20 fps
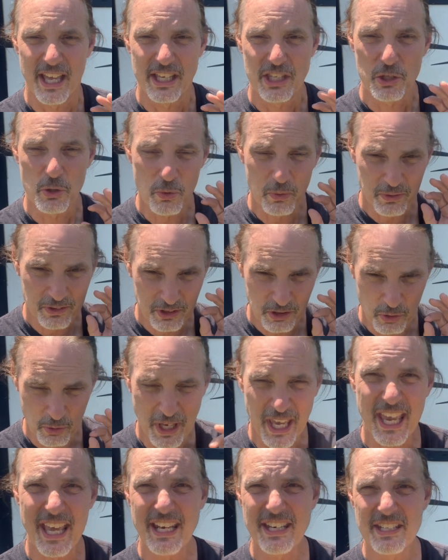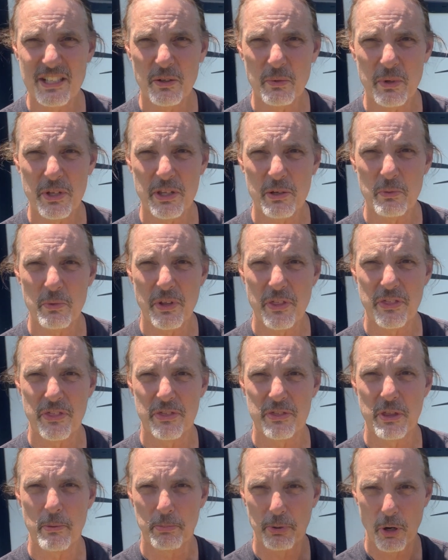you, you can deal with it
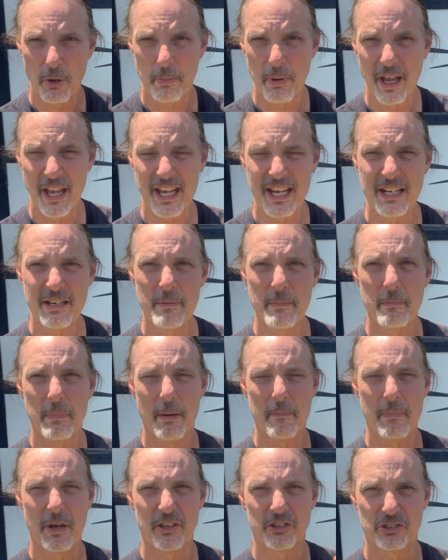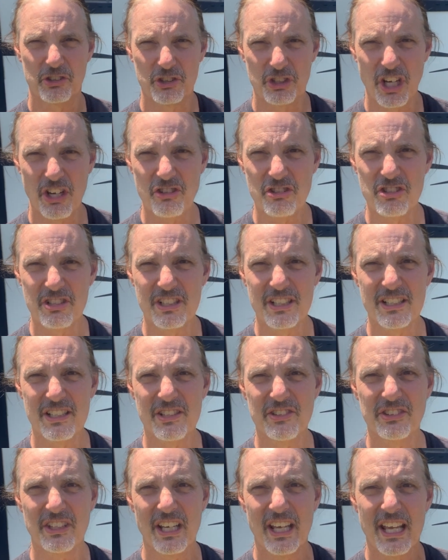with the propane, but my suggestion
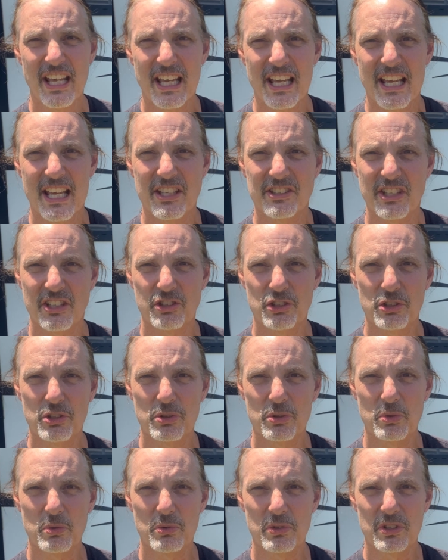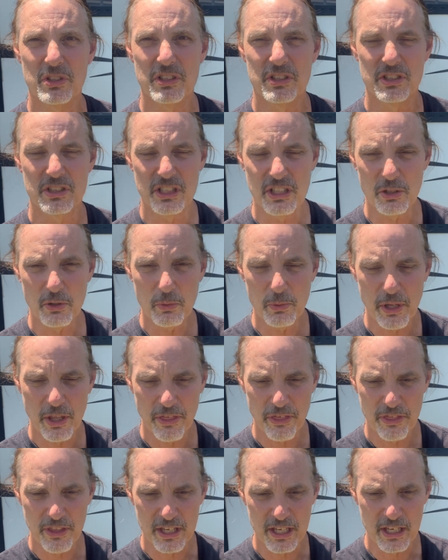is, is that you deal with
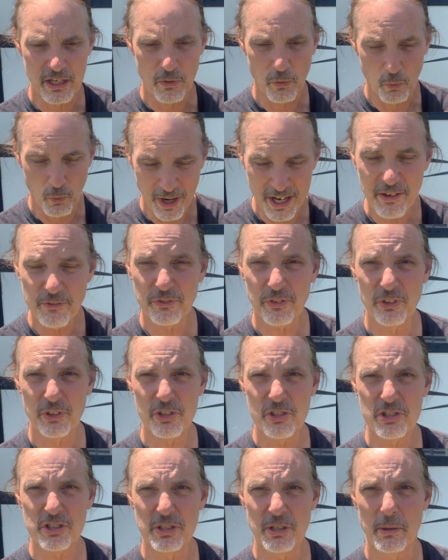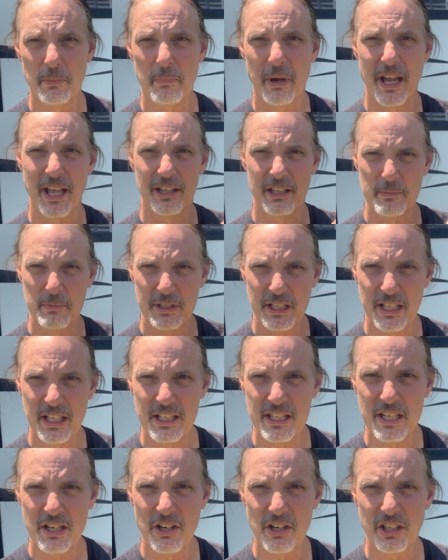the weight first by
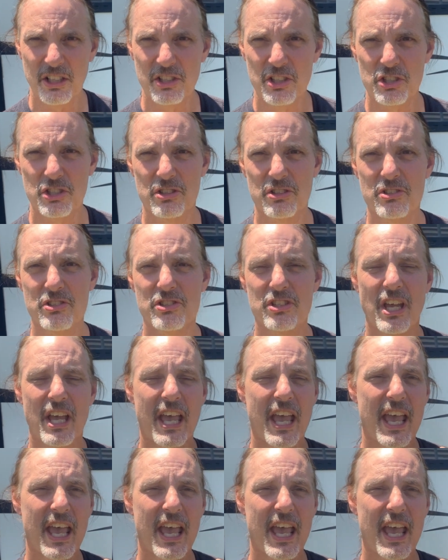eliminating the air conditioners.